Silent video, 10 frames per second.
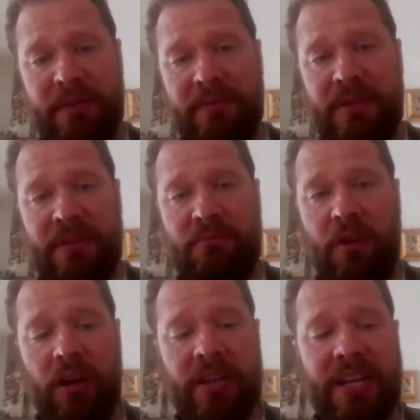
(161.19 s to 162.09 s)
But
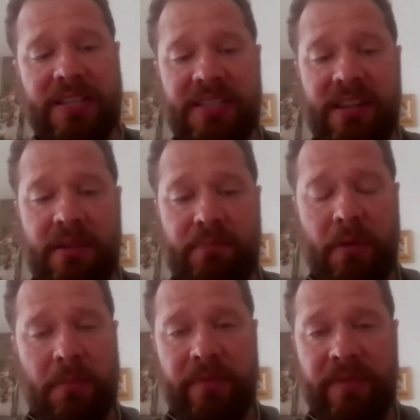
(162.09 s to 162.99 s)
Holland has a slight
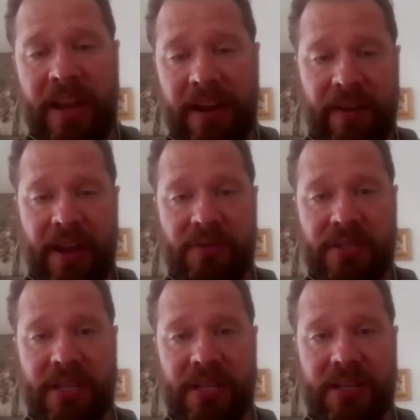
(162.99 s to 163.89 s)
problem with lack of
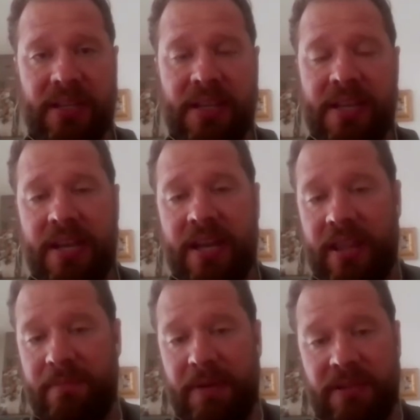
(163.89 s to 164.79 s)
housing, and
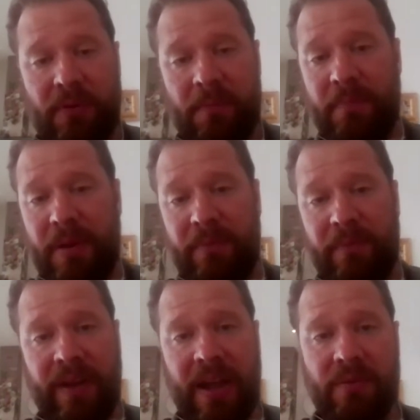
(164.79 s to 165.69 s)
the biggest problem people
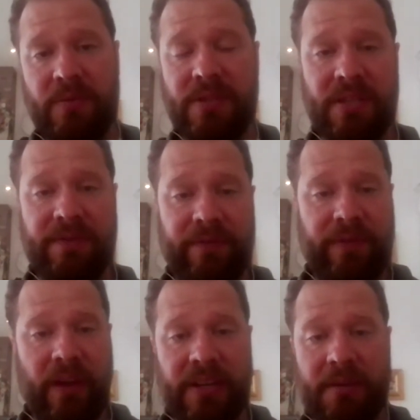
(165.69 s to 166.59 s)
found was just
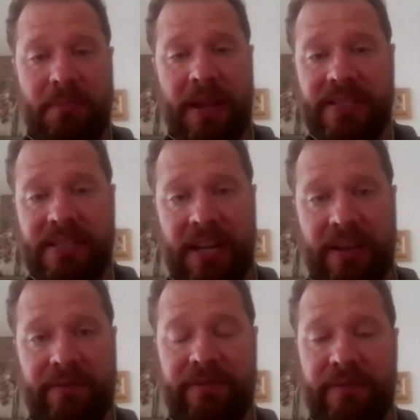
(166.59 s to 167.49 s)
finding a place to
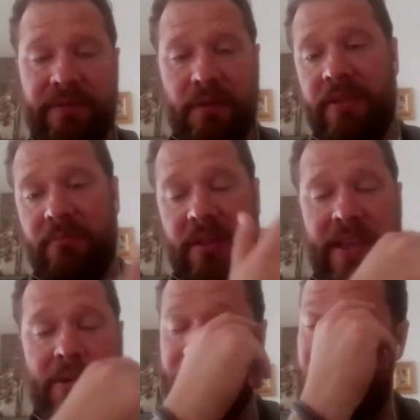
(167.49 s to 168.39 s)
live, and
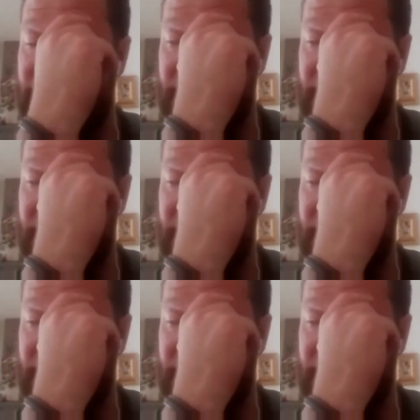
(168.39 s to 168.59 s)
that was based